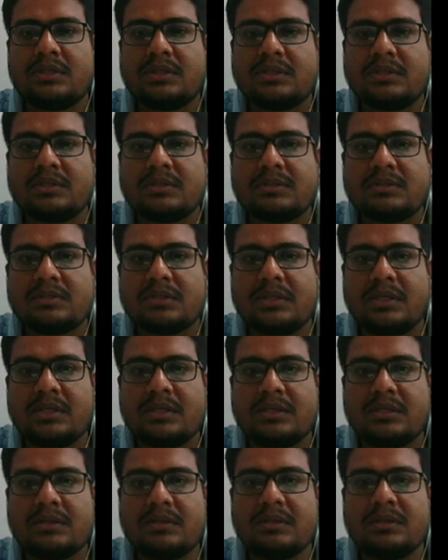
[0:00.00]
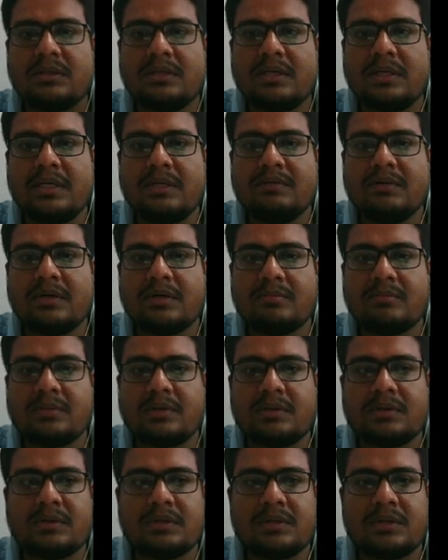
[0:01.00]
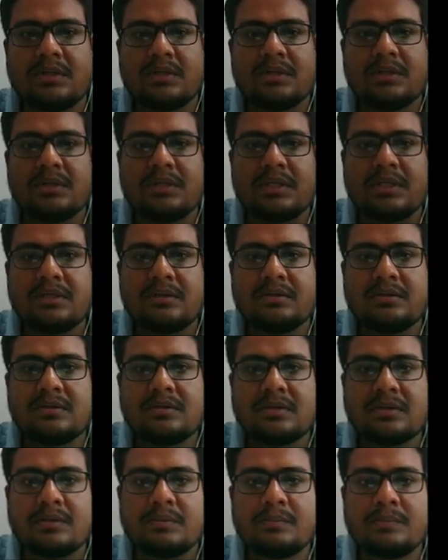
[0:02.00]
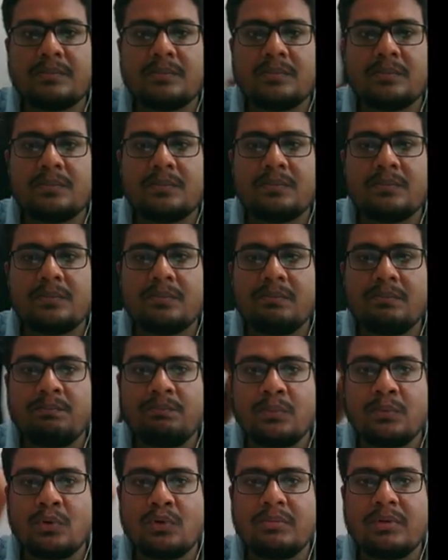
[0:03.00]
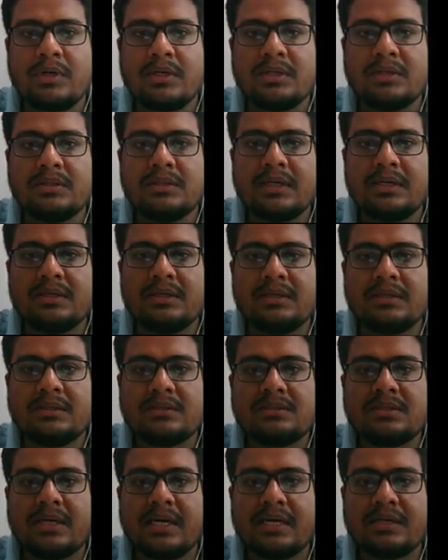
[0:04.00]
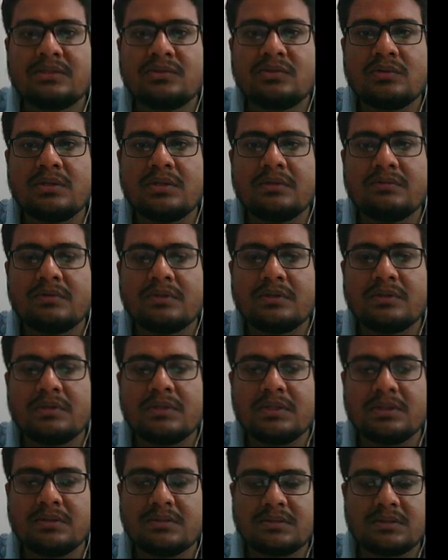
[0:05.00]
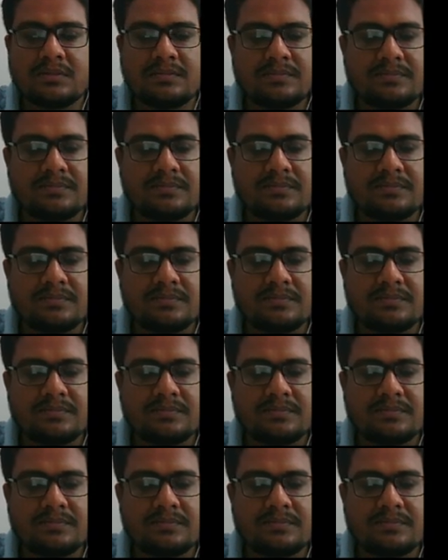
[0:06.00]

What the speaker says: it is an even number. Then the probability that it is actually even is.